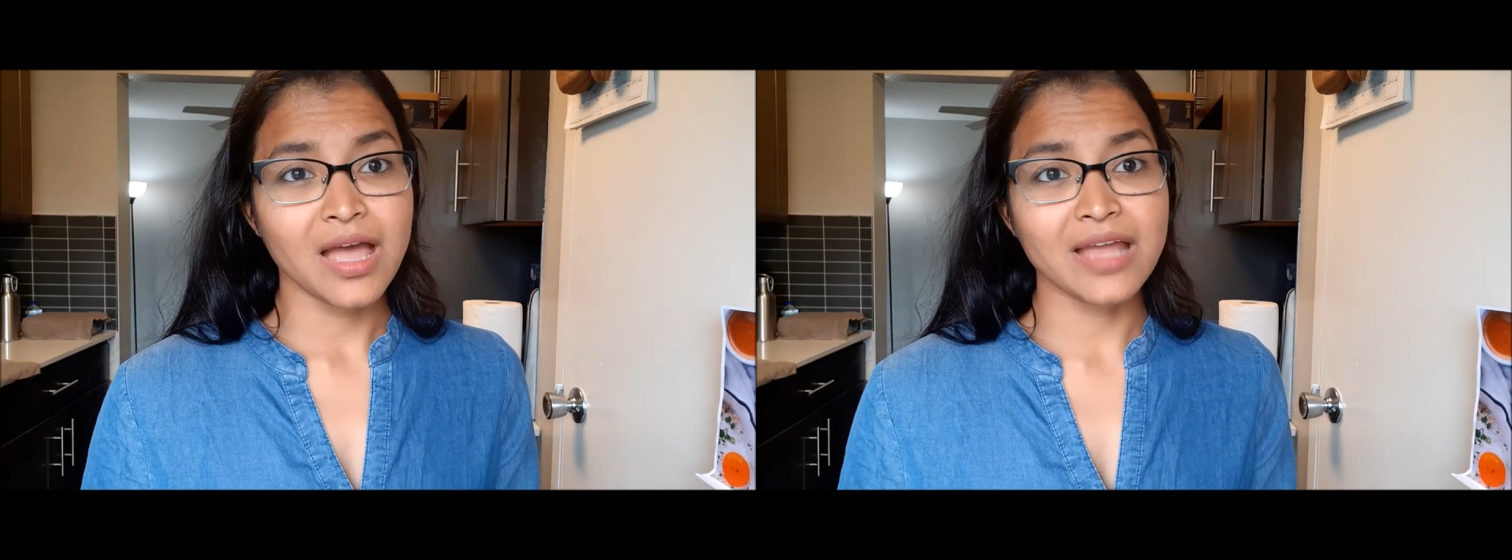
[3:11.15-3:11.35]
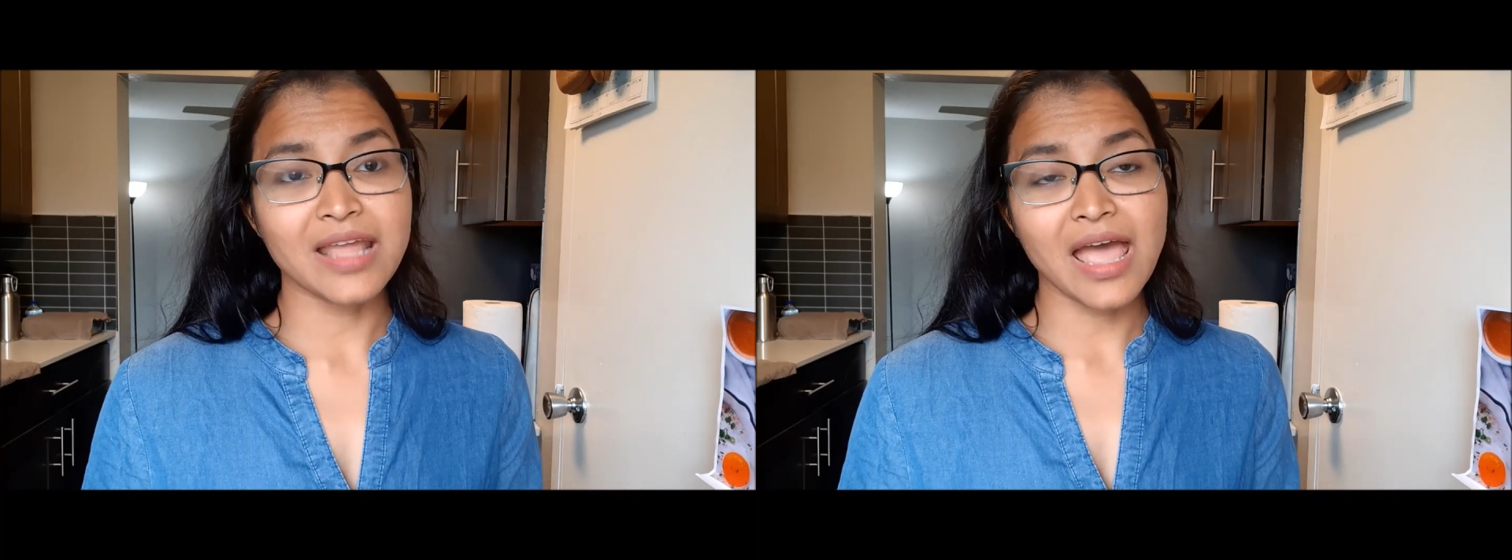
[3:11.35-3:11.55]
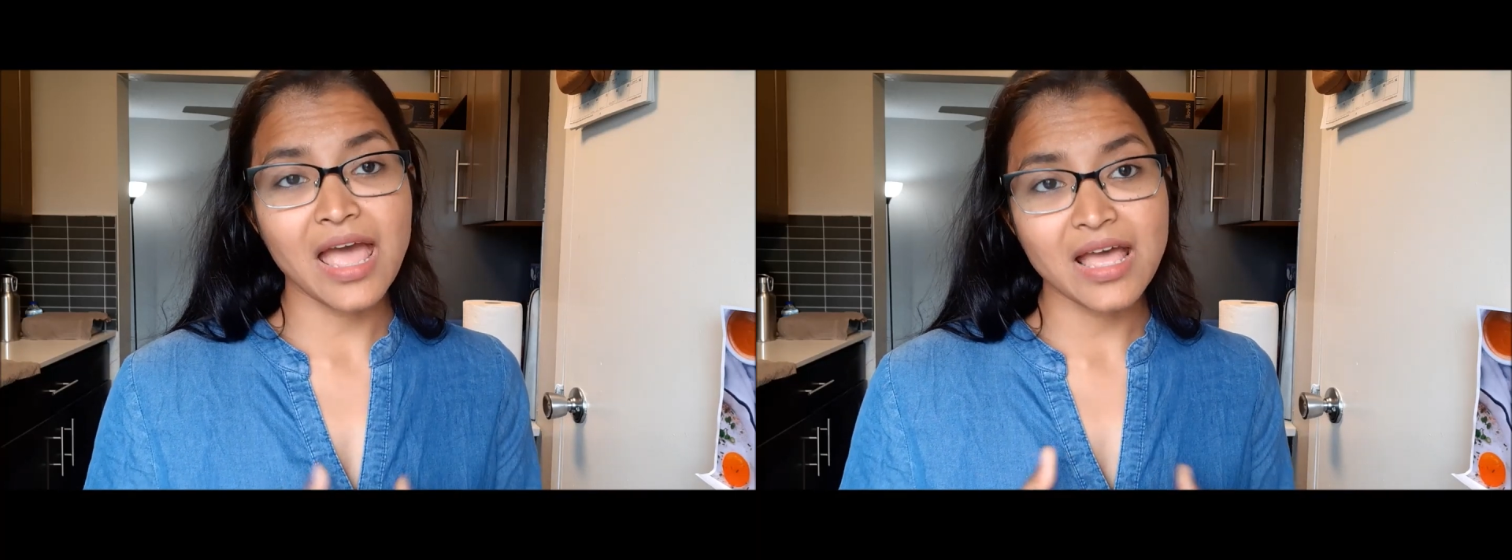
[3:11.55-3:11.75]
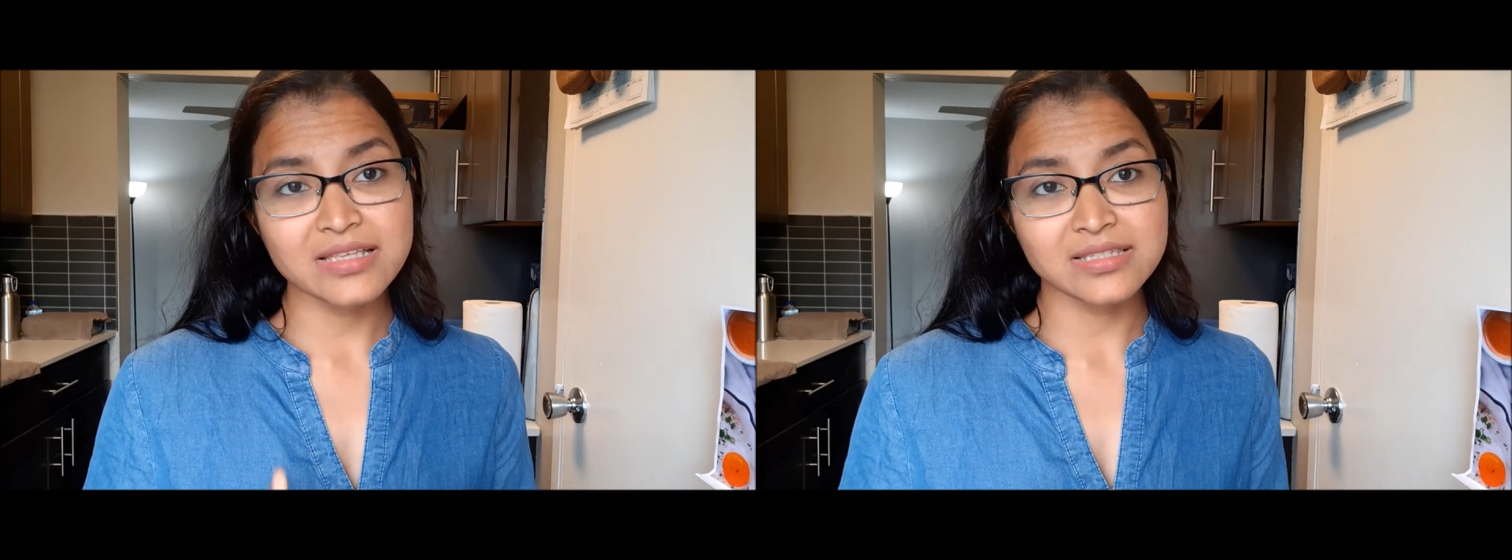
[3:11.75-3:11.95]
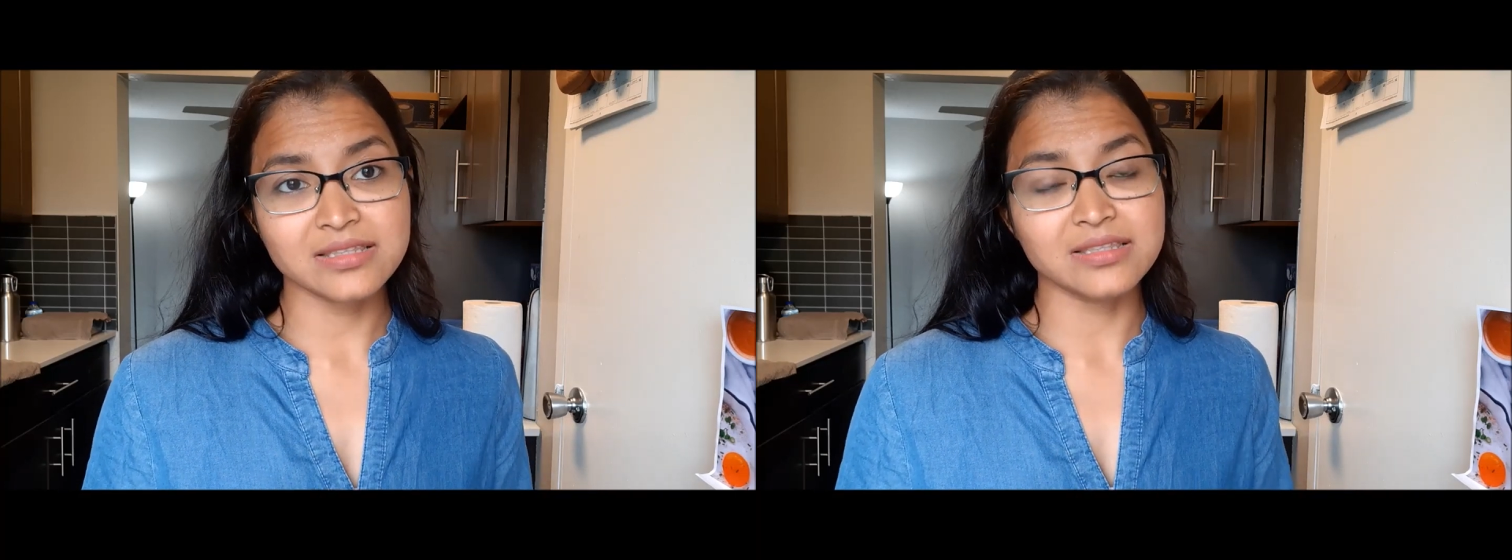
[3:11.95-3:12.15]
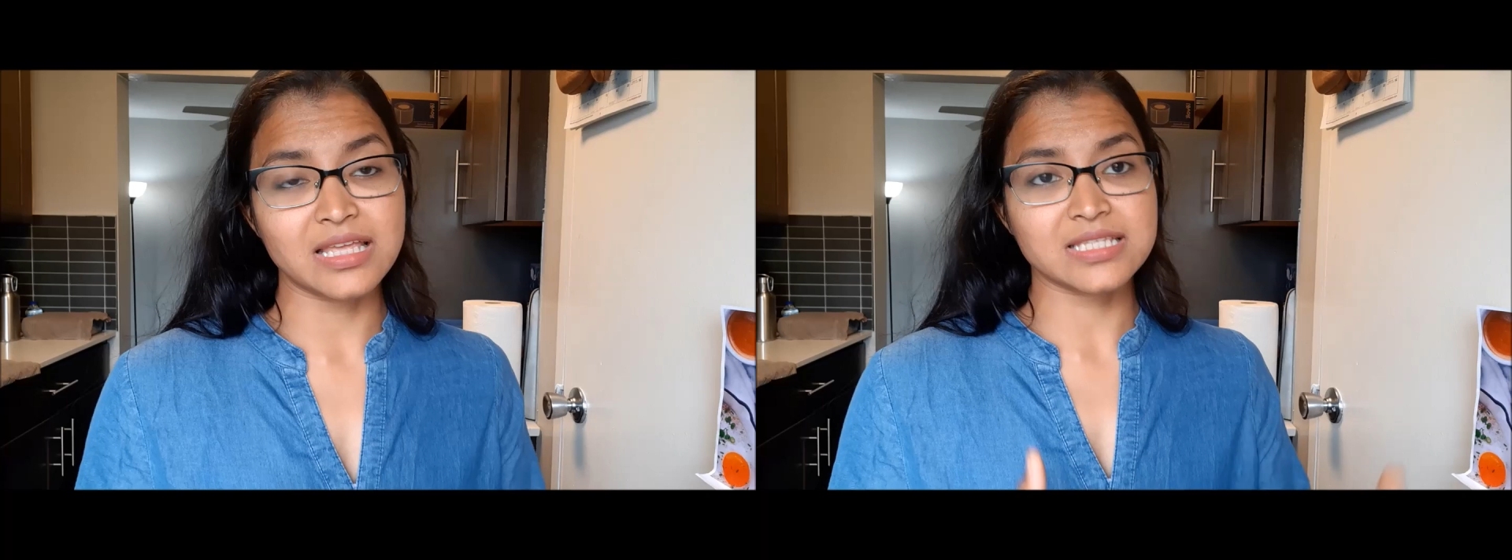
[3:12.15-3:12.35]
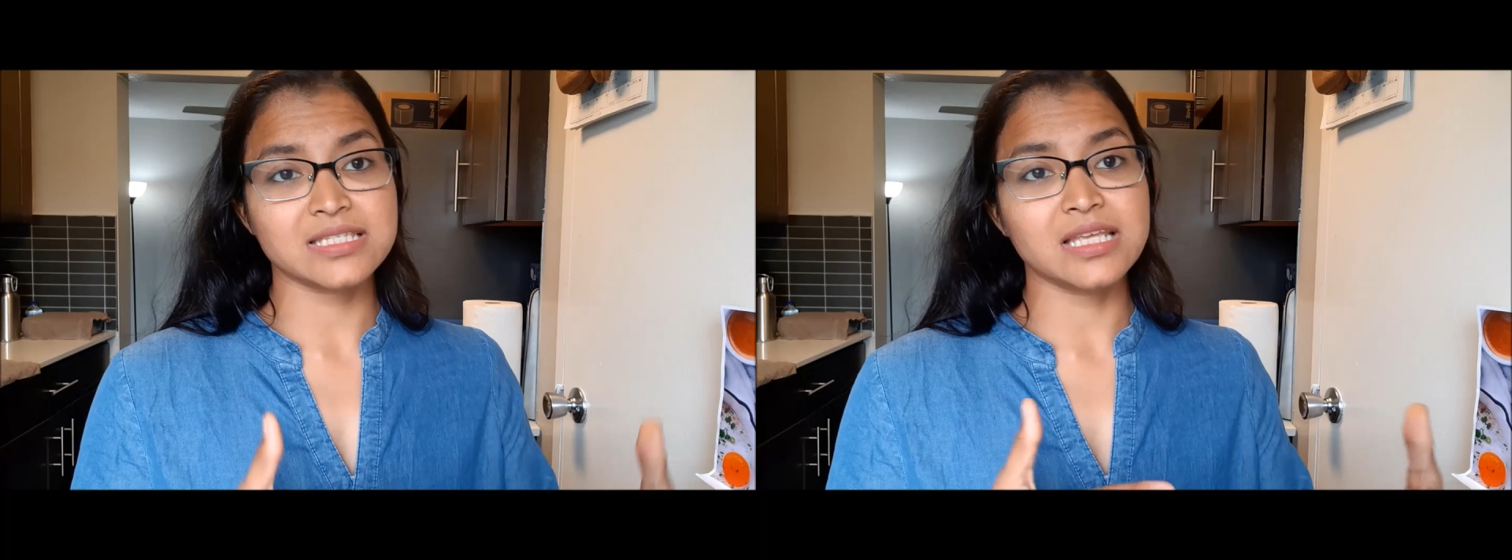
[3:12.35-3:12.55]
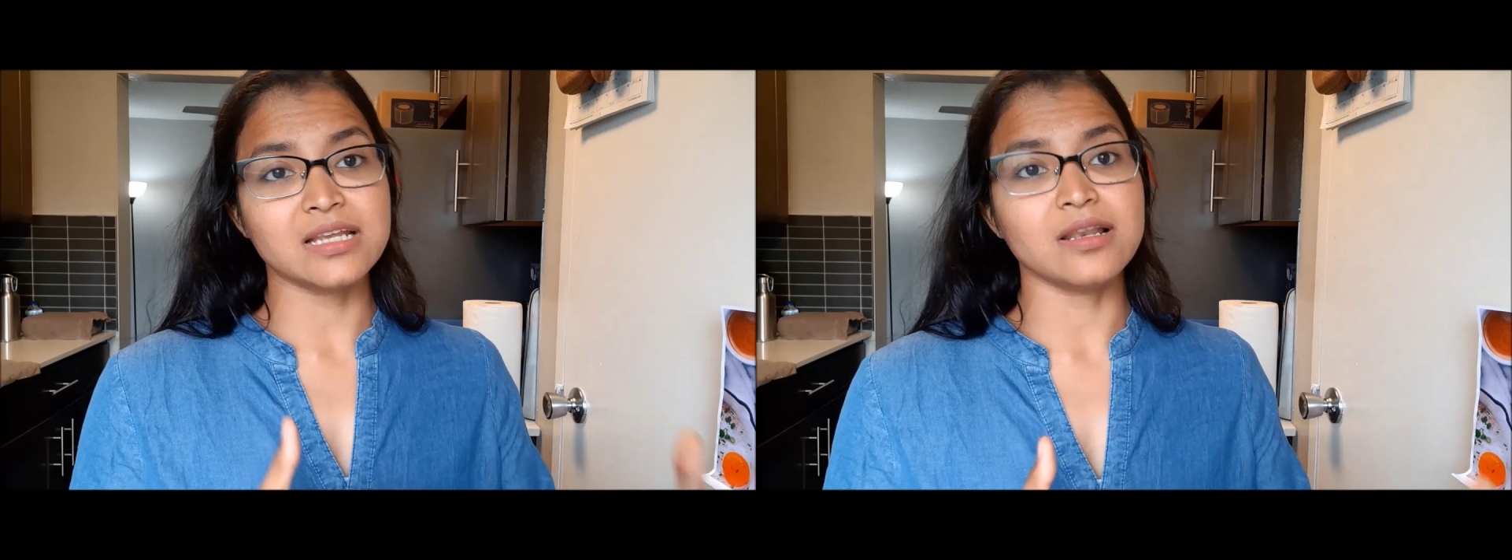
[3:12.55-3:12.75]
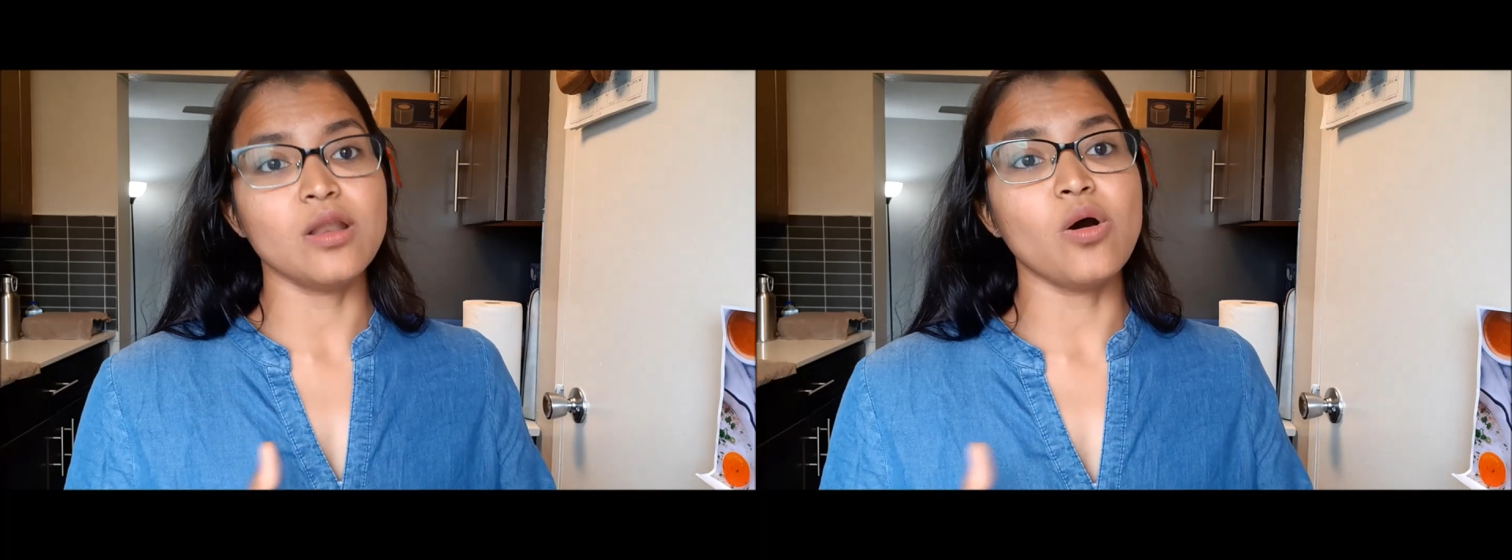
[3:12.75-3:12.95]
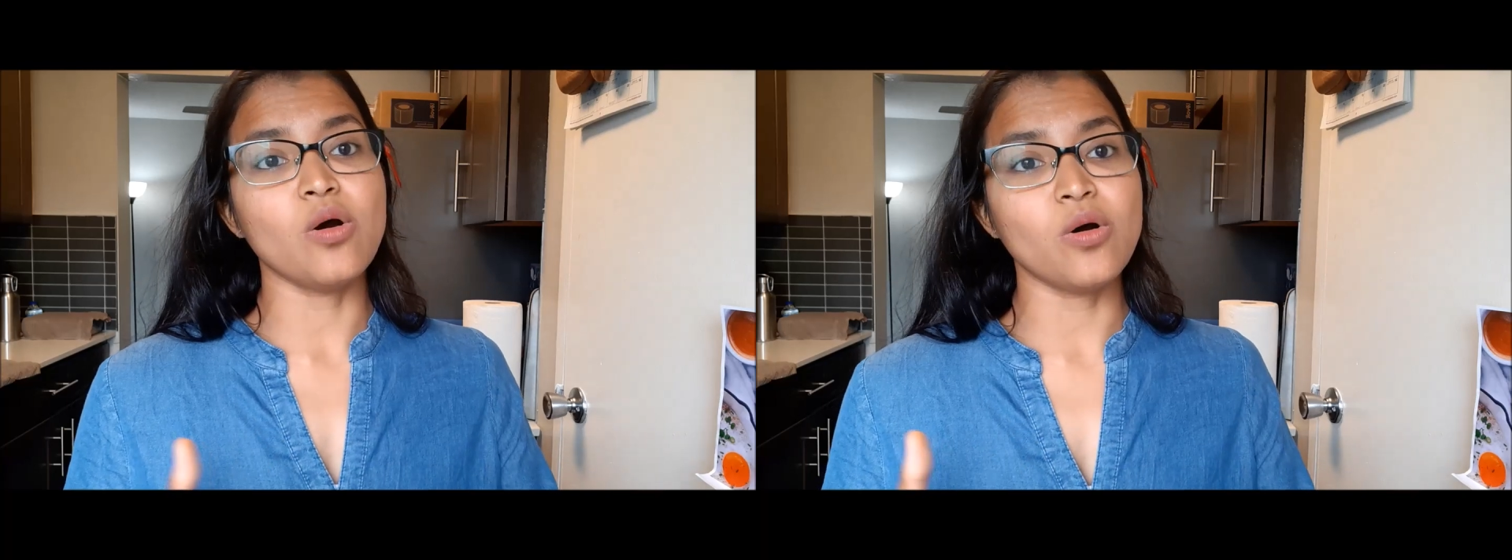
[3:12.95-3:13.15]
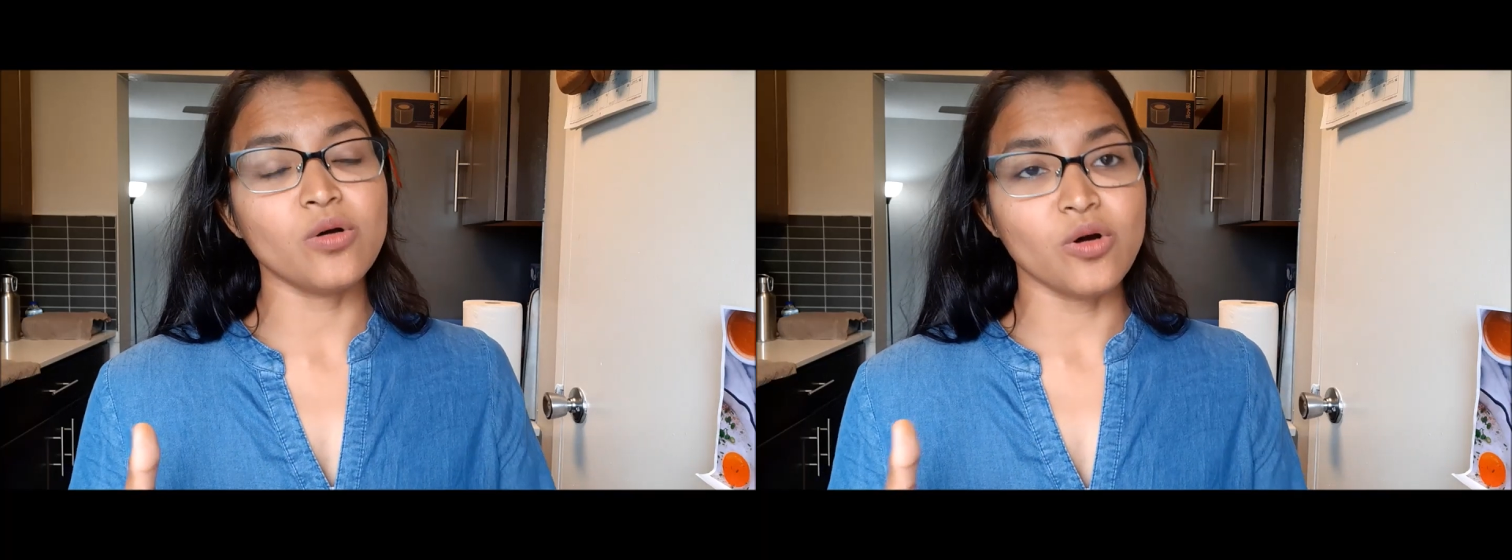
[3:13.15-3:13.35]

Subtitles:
And as they sit long